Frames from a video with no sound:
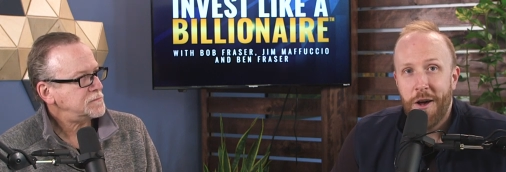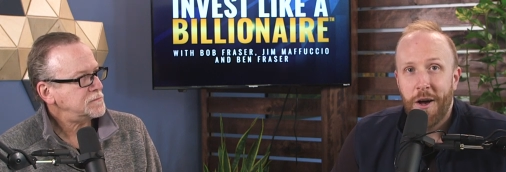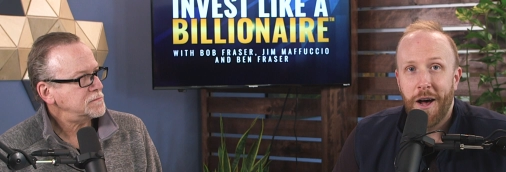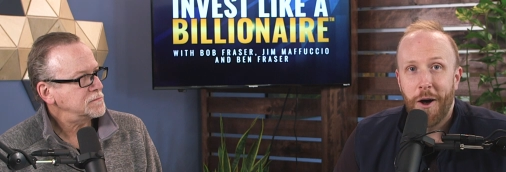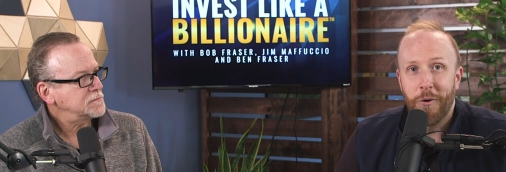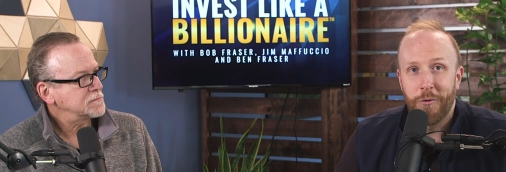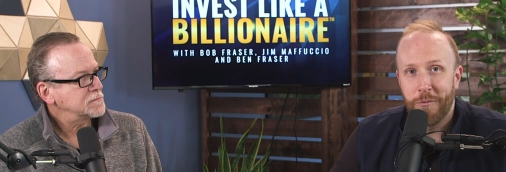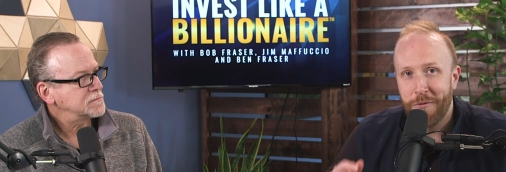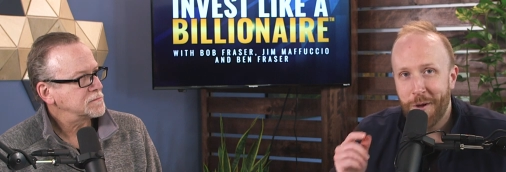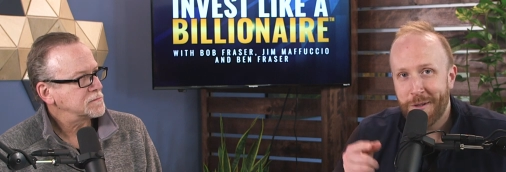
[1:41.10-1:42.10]
Speaker 1: Uh,
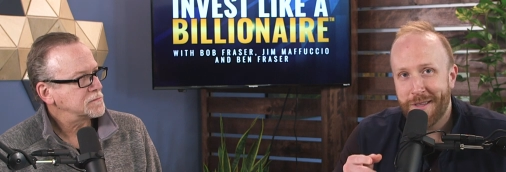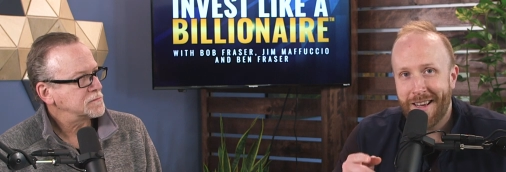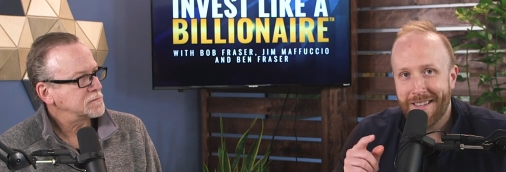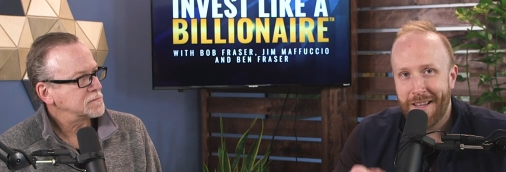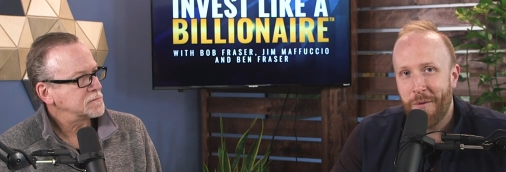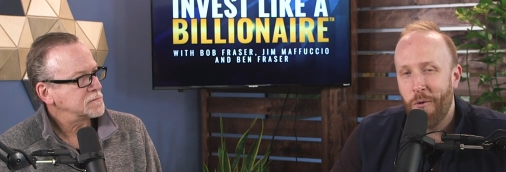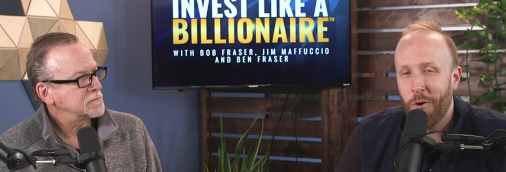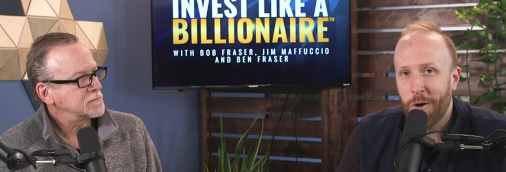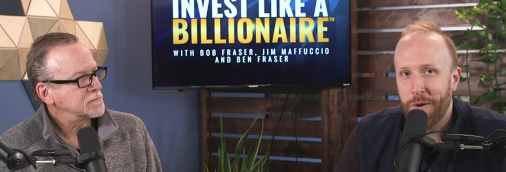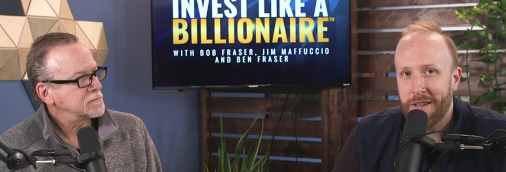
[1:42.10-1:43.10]
those things a lot
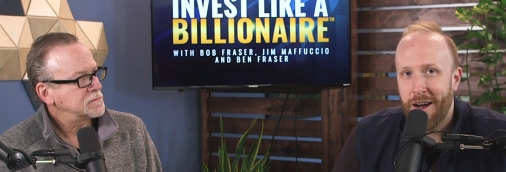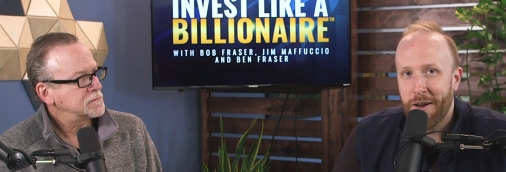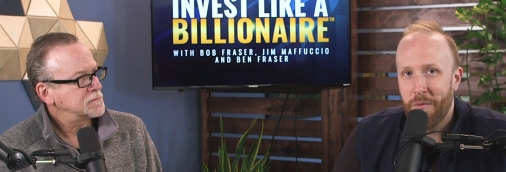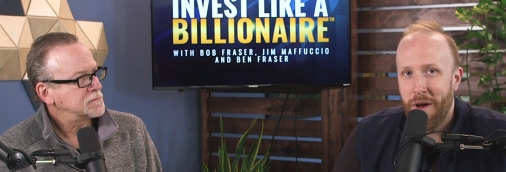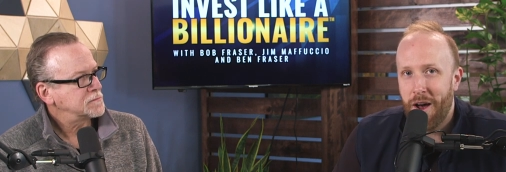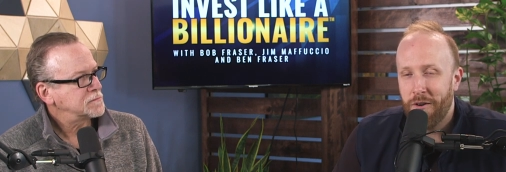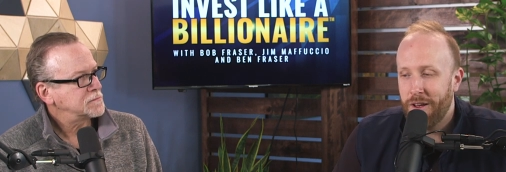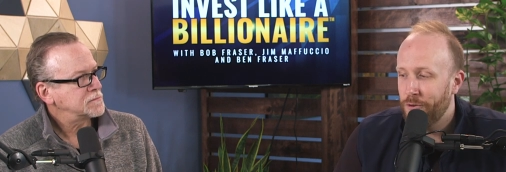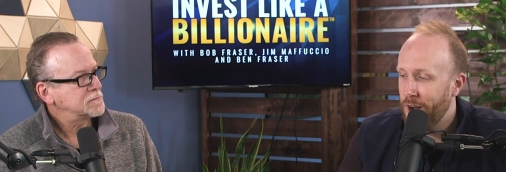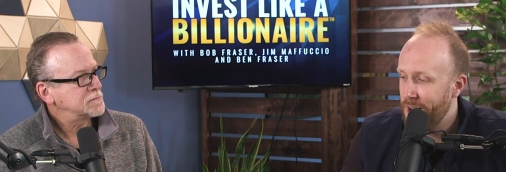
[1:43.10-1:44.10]
more we're going to be talking about
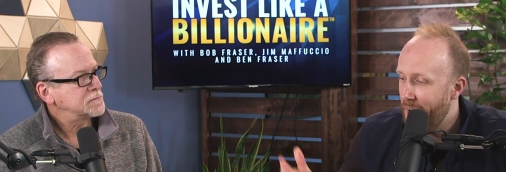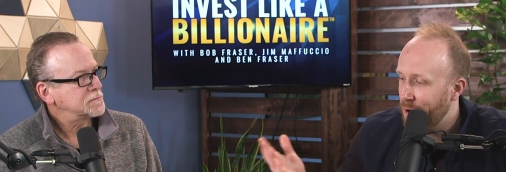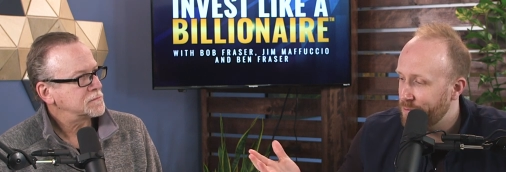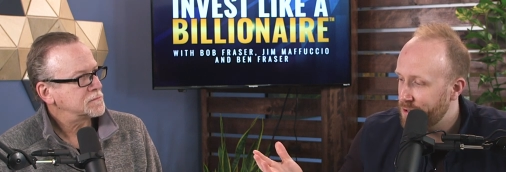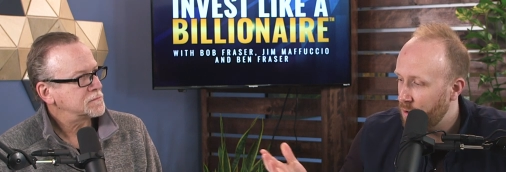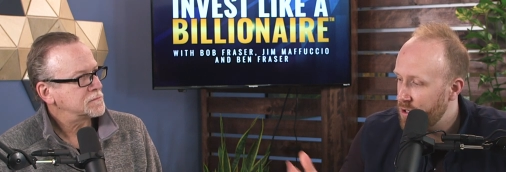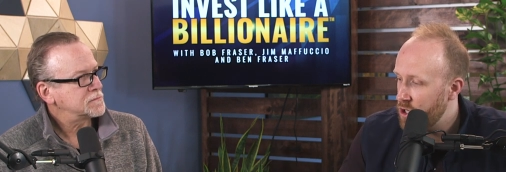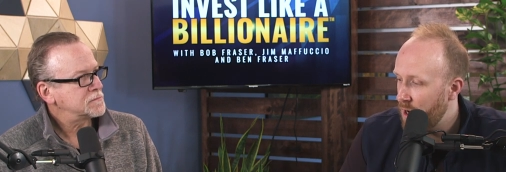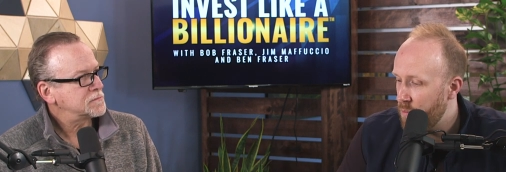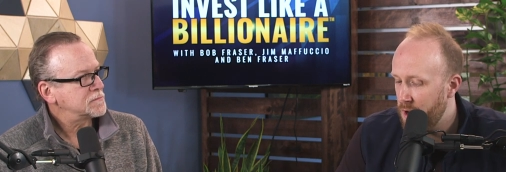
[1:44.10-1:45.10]
right now. So let's
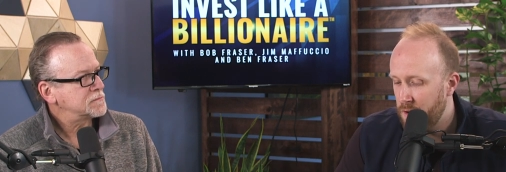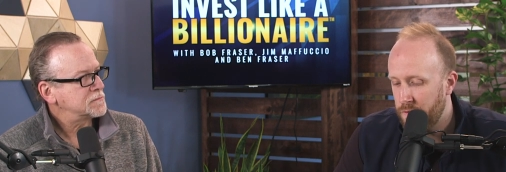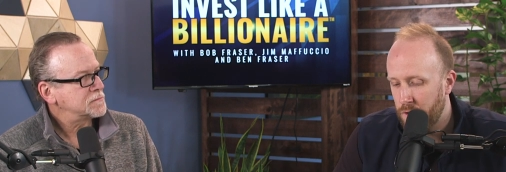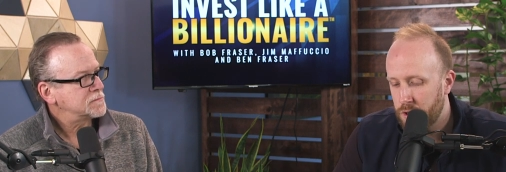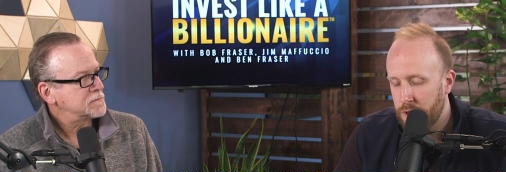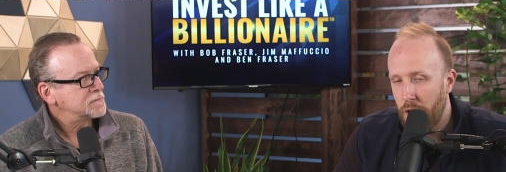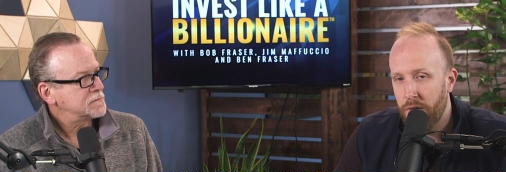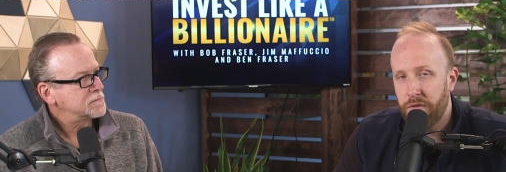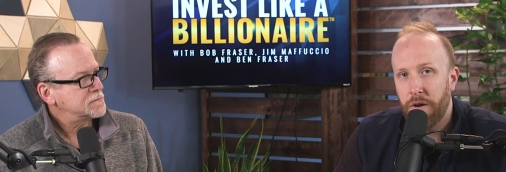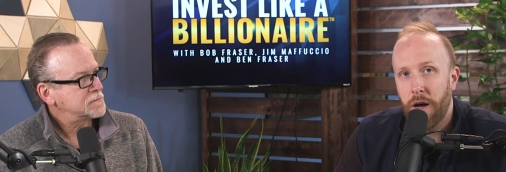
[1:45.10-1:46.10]
jump in. First
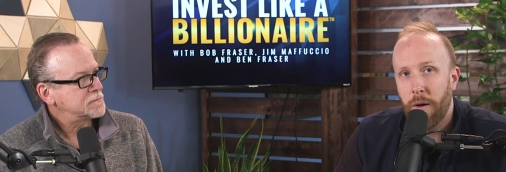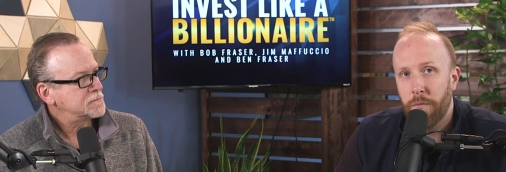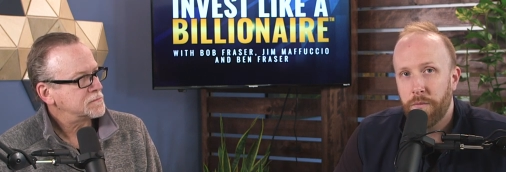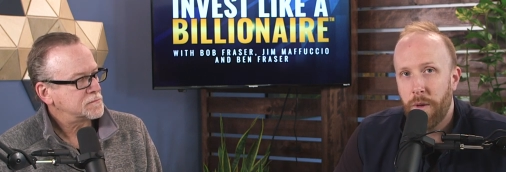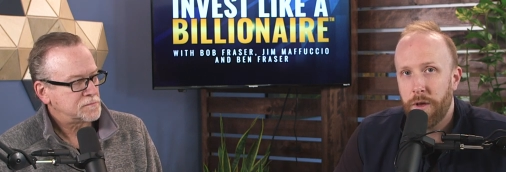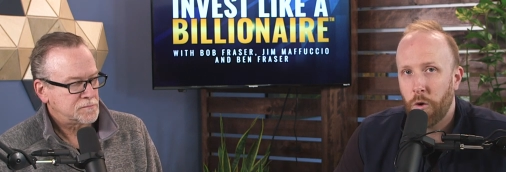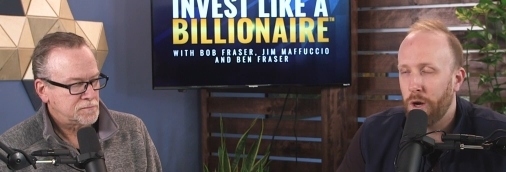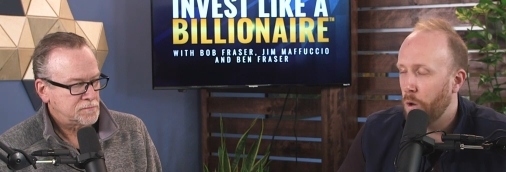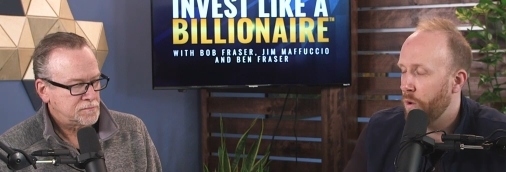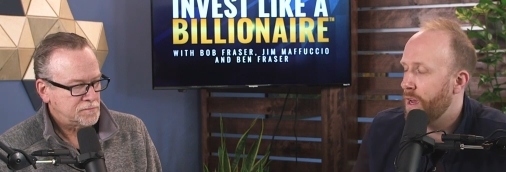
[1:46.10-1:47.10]
off, um, maybe a
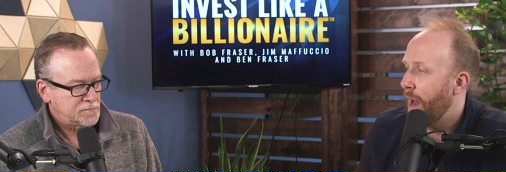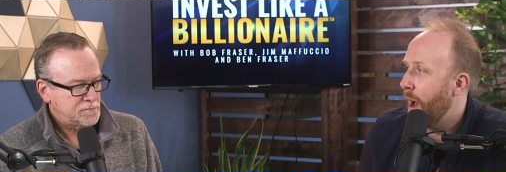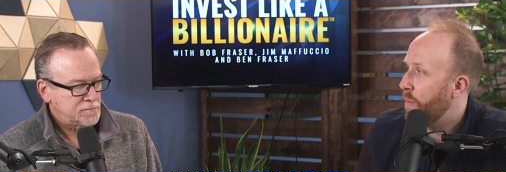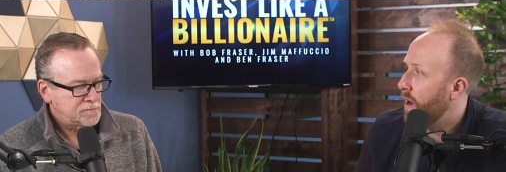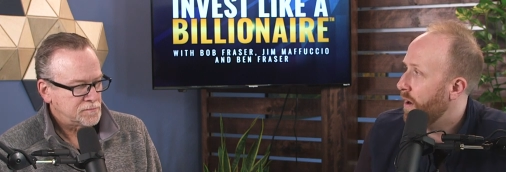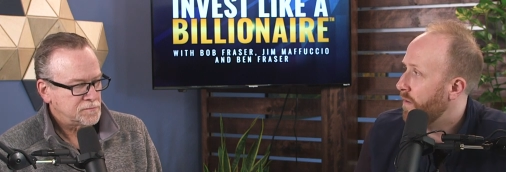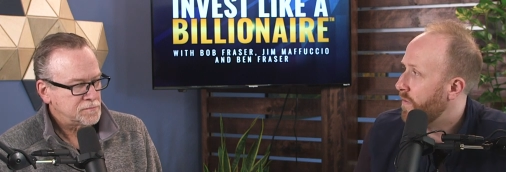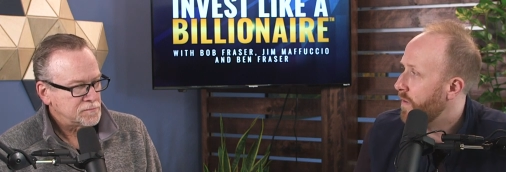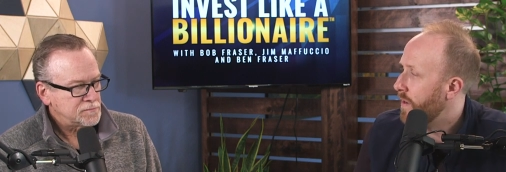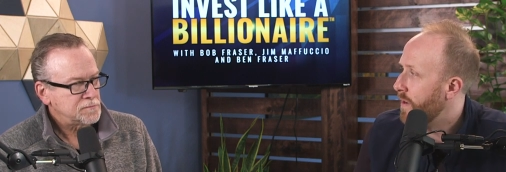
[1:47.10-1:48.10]
quick recap
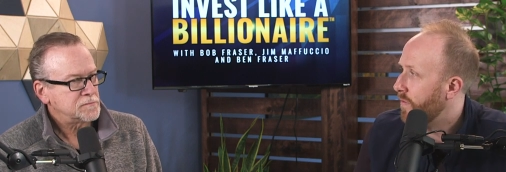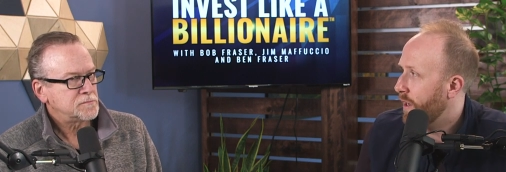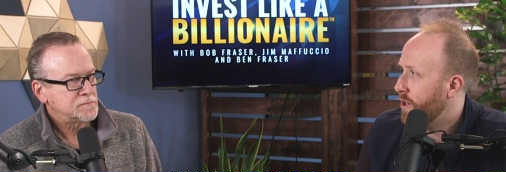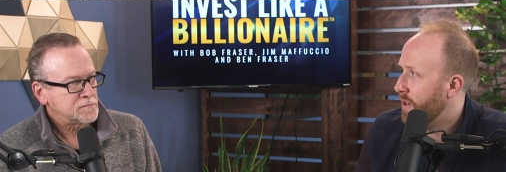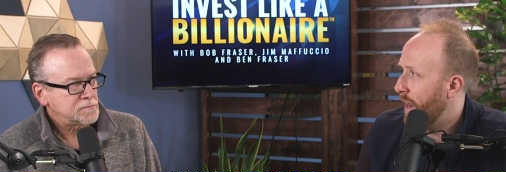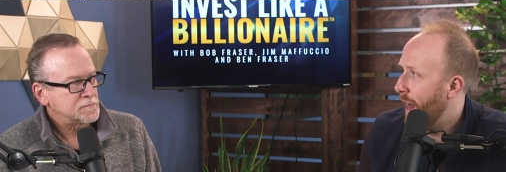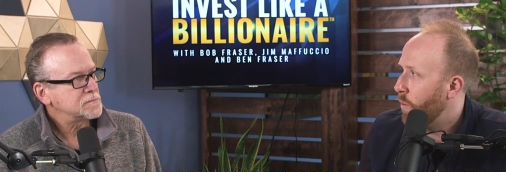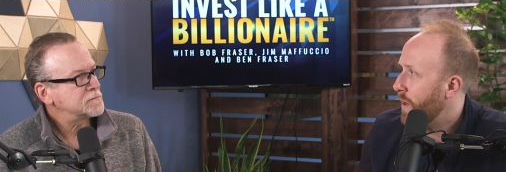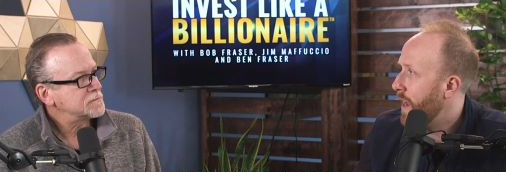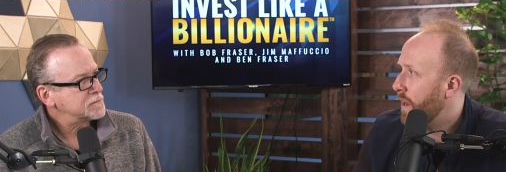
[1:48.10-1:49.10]
of inflation. How
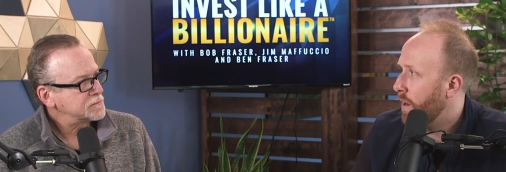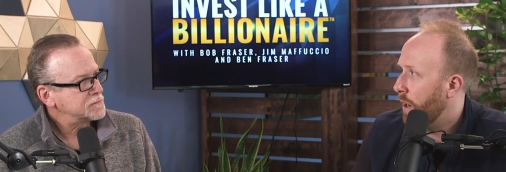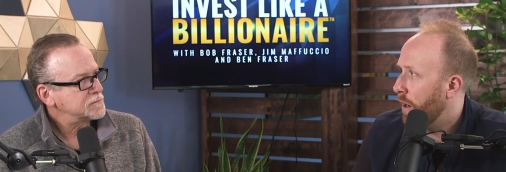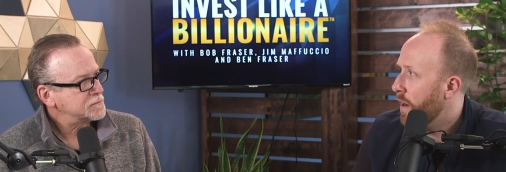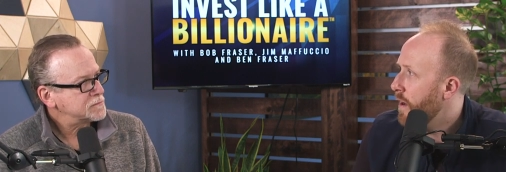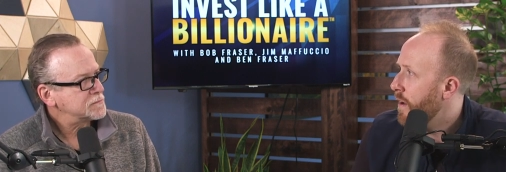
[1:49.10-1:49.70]
do we get here?